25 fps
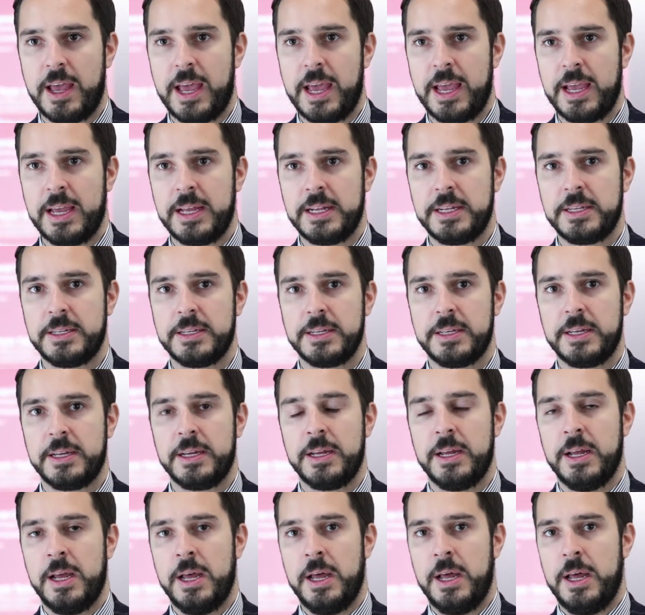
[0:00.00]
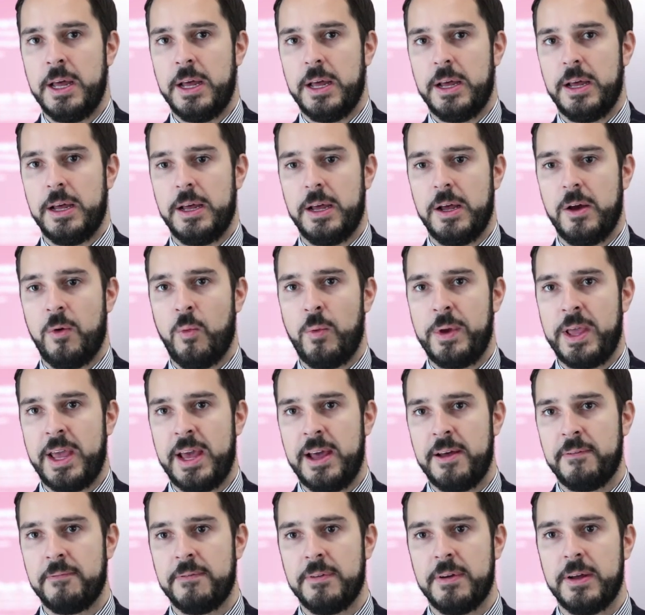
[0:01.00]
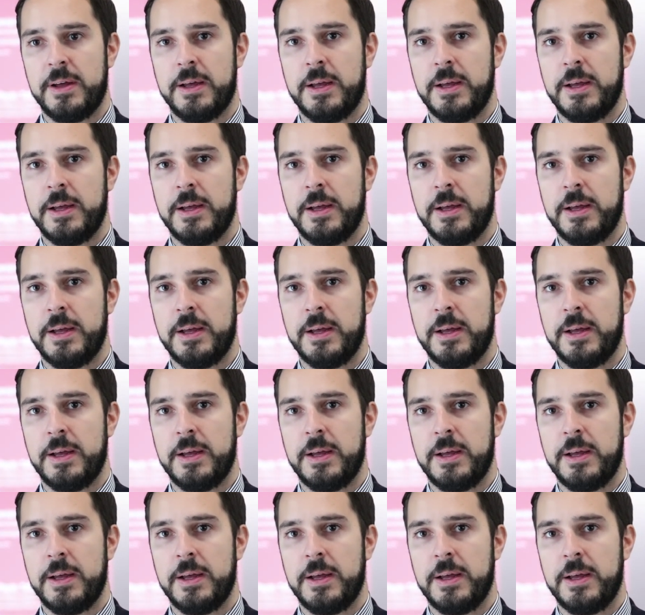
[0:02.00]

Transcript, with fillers: and we have,